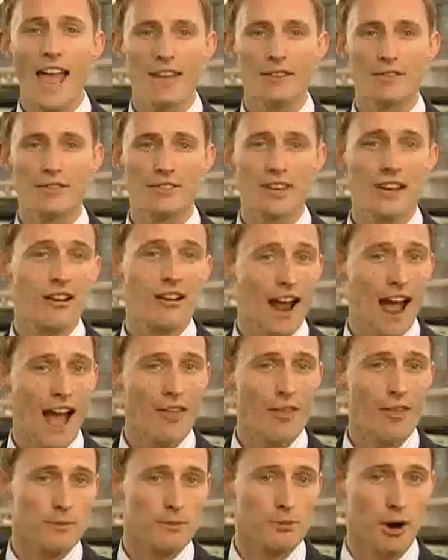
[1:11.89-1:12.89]
And there are
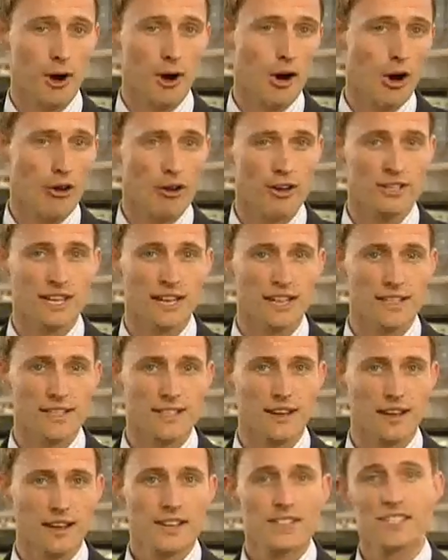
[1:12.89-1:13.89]
other
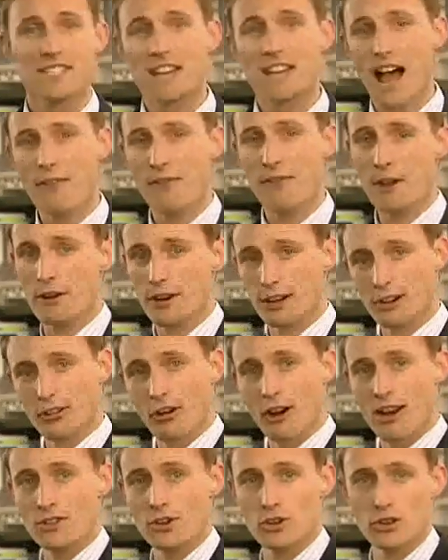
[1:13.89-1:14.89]
priorities. Staff here at
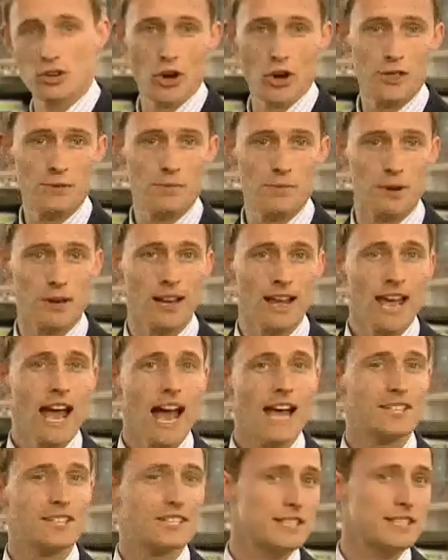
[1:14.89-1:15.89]
Christchurch Hospital
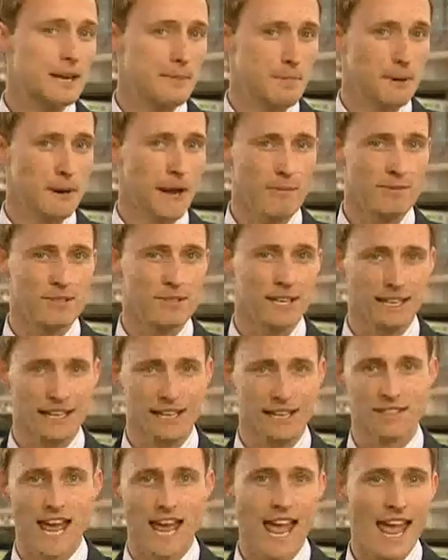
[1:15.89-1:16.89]
are stepping up to
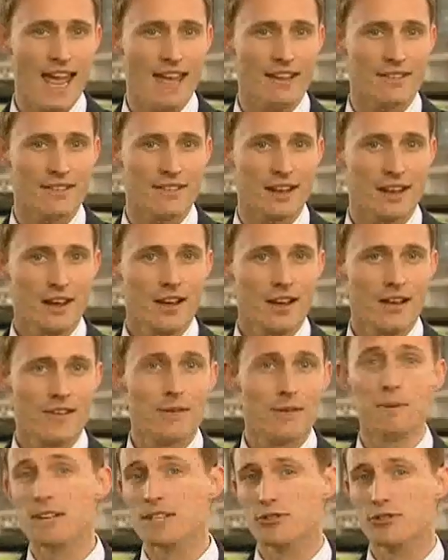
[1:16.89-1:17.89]
lend a hand.
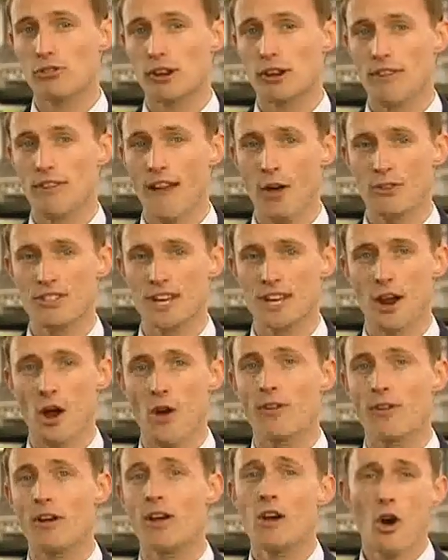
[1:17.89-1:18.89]
The Ministry of Health say
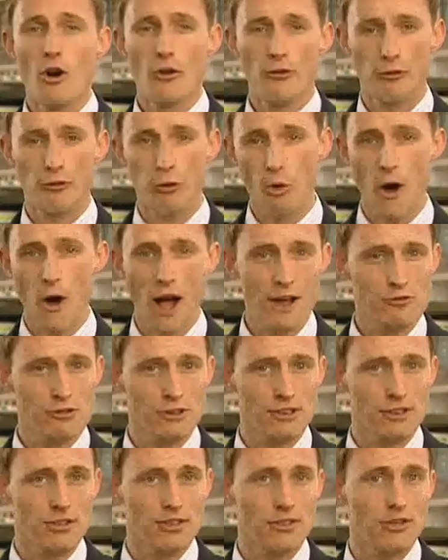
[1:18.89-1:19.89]
over
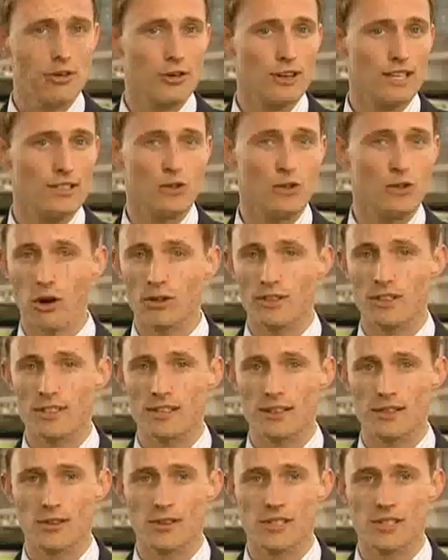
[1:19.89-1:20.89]
430
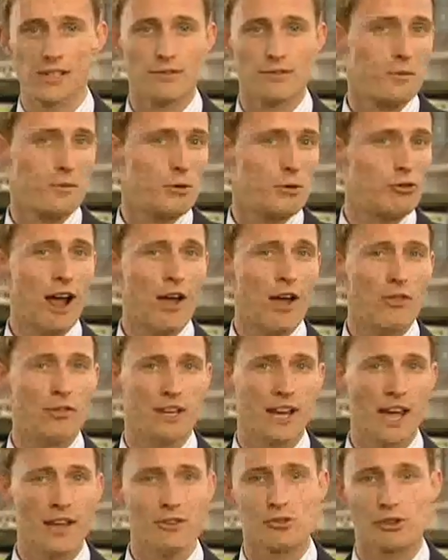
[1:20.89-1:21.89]
doctors and nurses from around
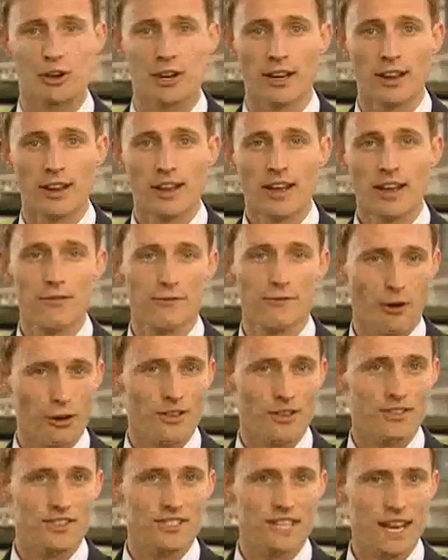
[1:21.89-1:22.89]
the country have
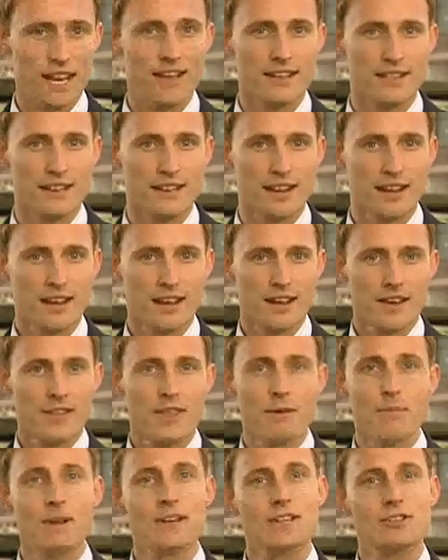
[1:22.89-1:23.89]
volunteered.
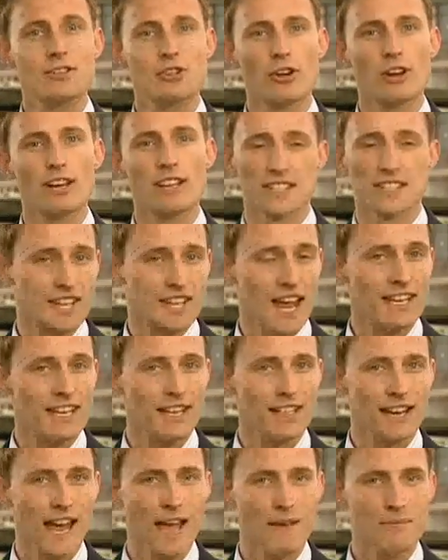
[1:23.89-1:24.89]
The ministry is
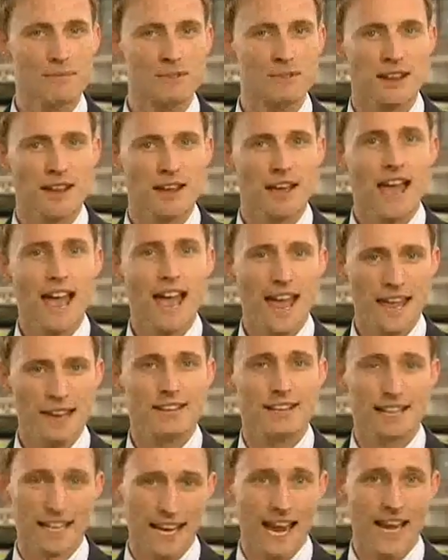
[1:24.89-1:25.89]
taking names
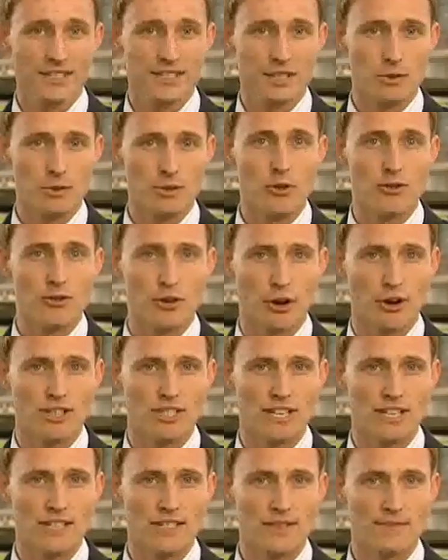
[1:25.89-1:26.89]
and liaising with
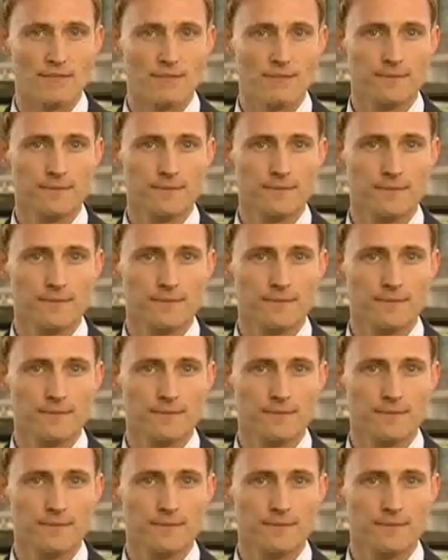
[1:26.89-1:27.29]
authorities.